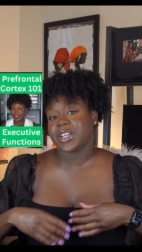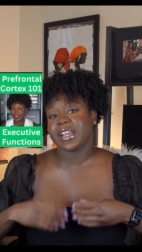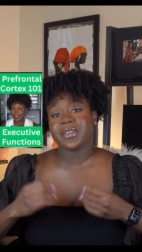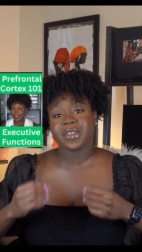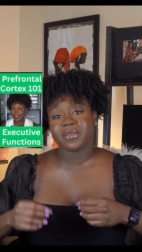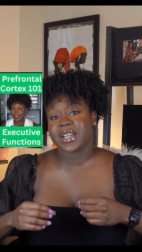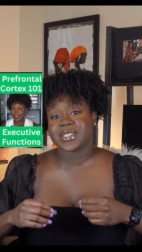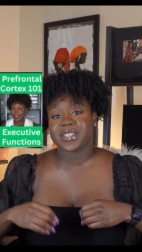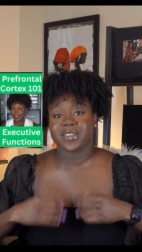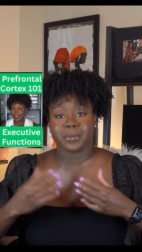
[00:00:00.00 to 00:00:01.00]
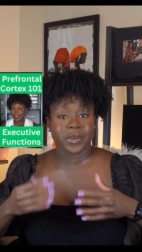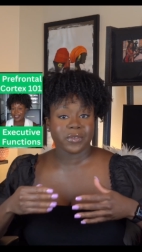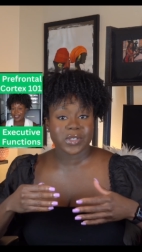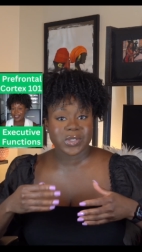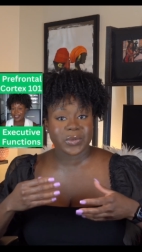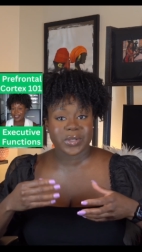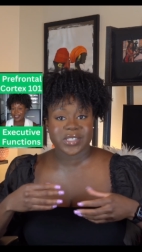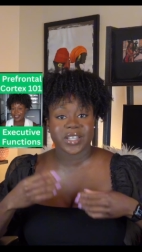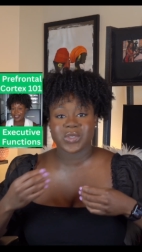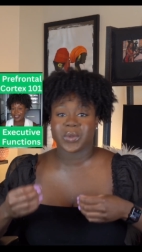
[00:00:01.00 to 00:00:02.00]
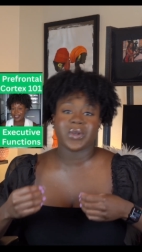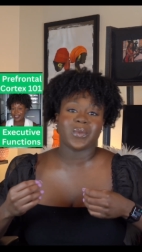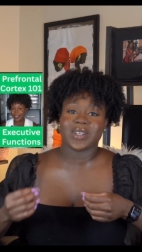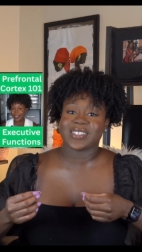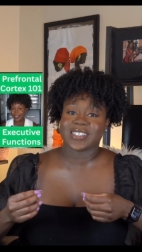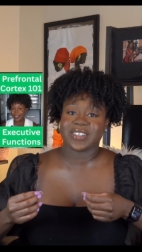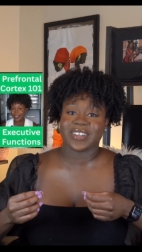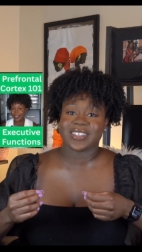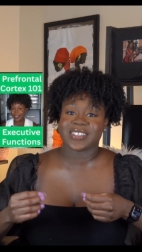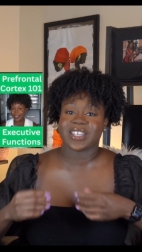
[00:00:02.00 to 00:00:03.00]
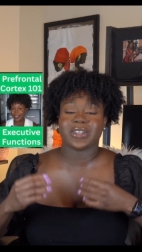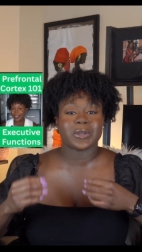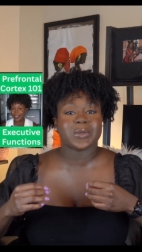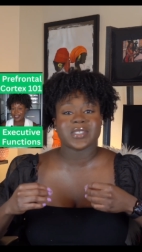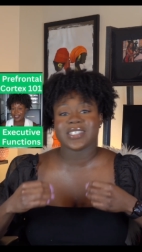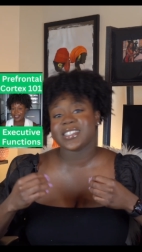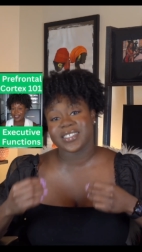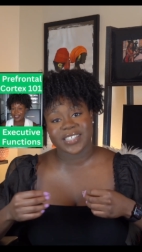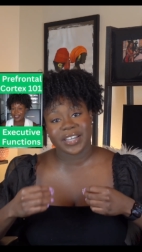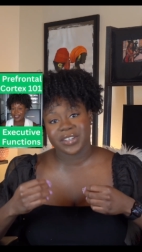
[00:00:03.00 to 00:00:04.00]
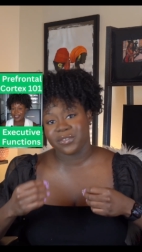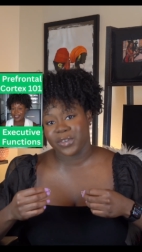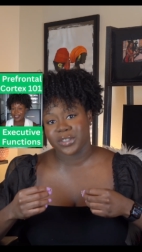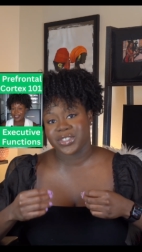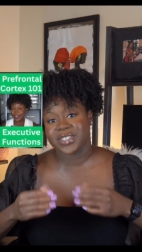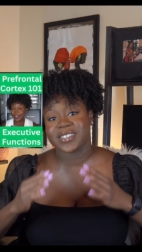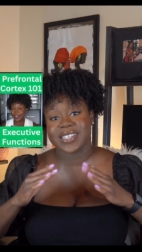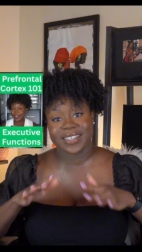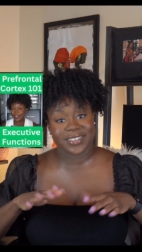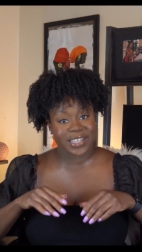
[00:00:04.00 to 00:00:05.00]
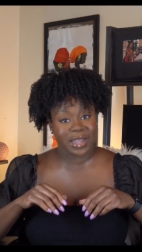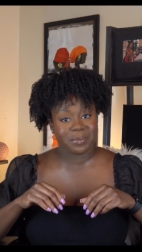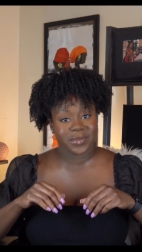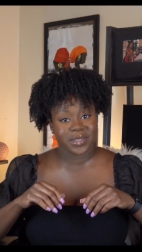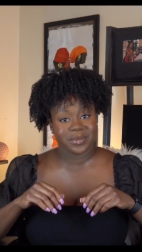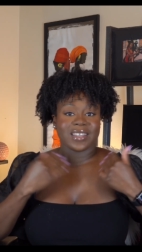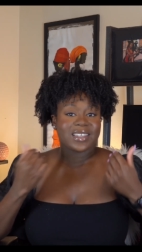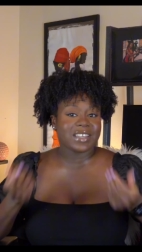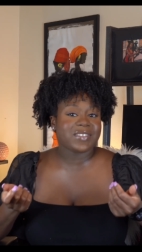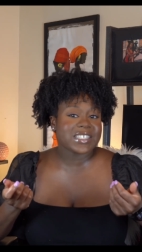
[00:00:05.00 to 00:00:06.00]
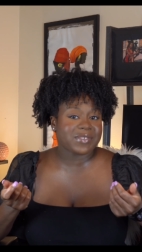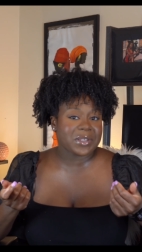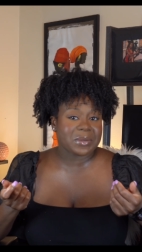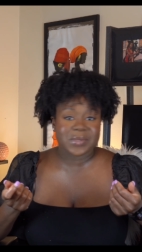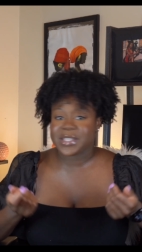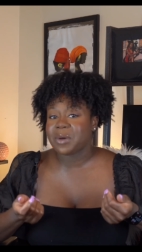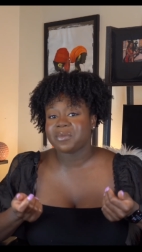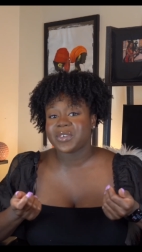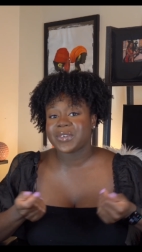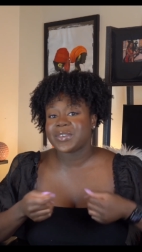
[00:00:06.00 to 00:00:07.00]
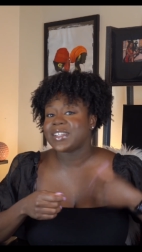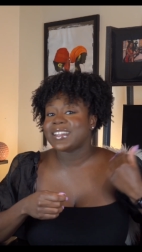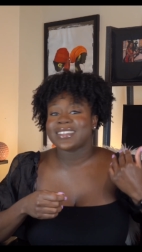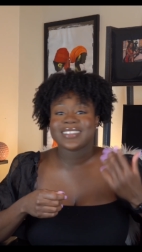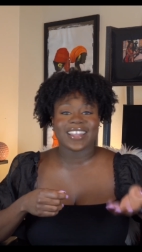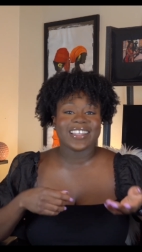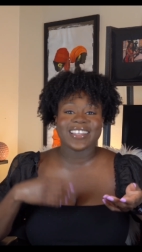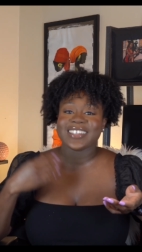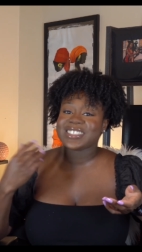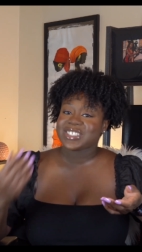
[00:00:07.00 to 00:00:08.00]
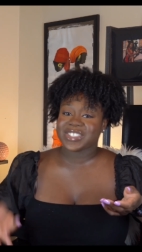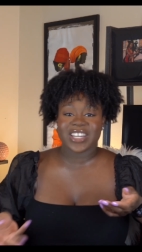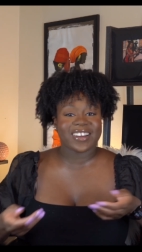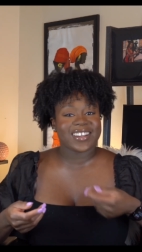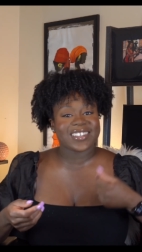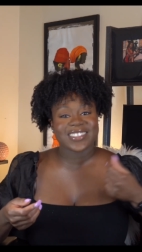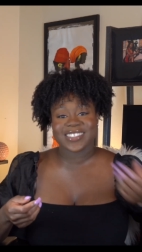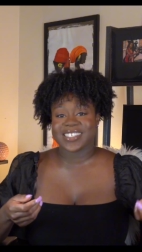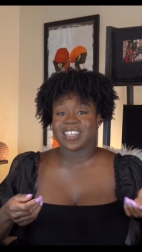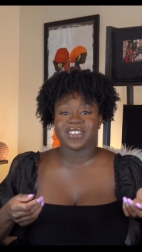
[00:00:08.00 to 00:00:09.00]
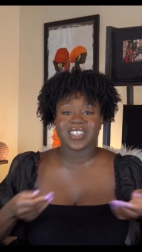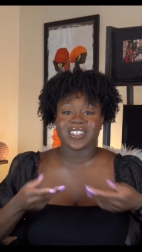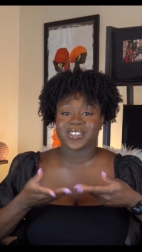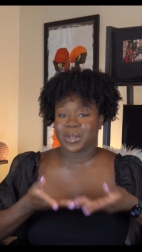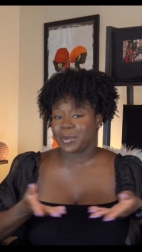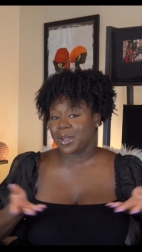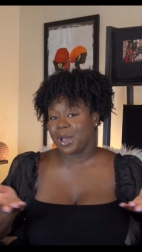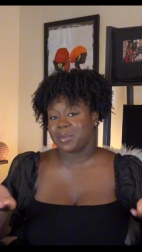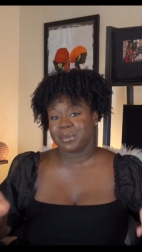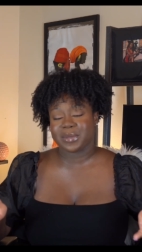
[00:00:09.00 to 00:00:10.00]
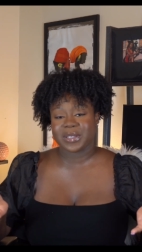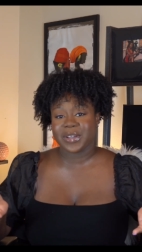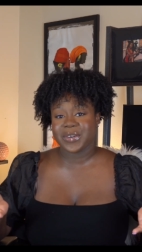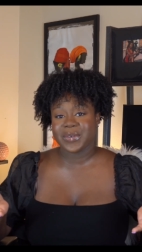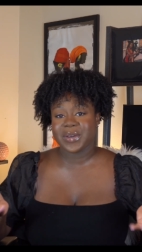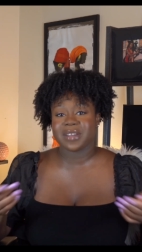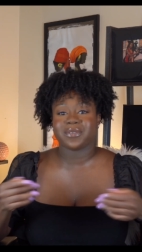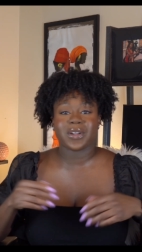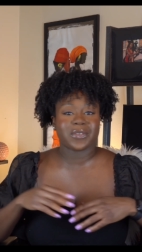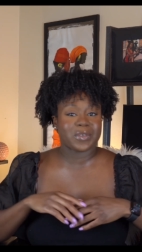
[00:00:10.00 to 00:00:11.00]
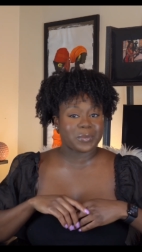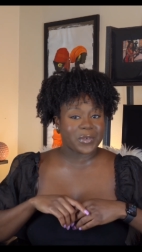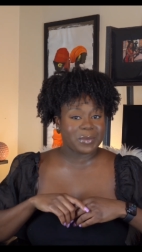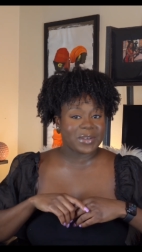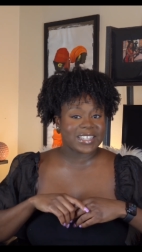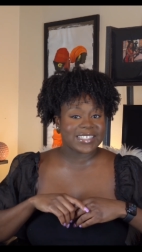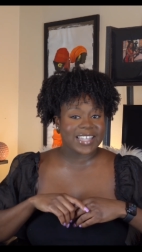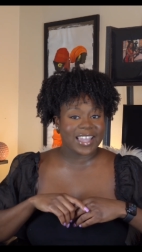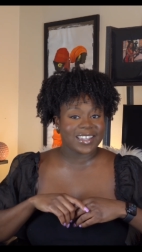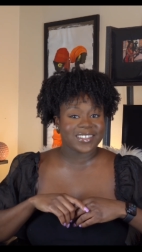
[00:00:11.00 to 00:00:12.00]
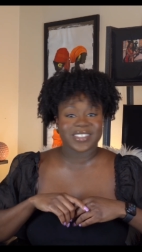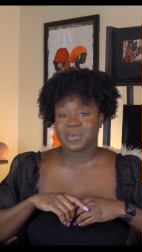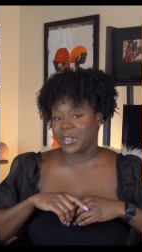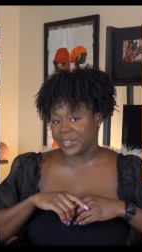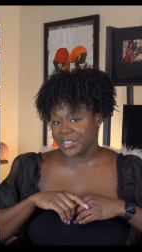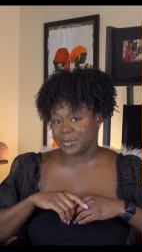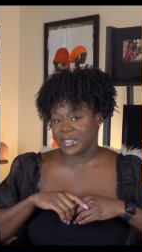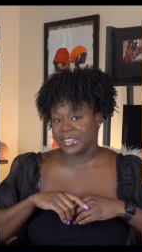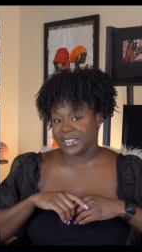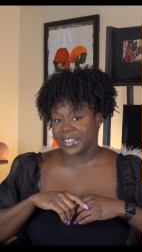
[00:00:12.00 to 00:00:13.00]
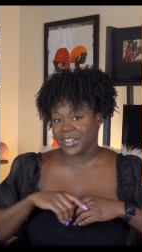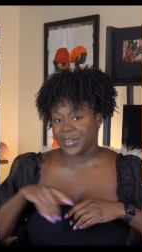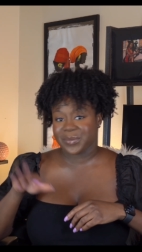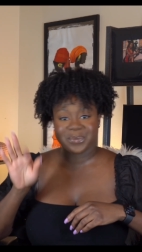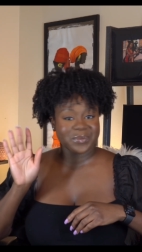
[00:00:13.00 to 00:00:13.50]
Check out the rest of the Prefrontal Cortex 101 series that goes into executive functions in depth. If this video was helpful, like it, share it, save it, drop a comment below, and follow for more brain science made crispy clear.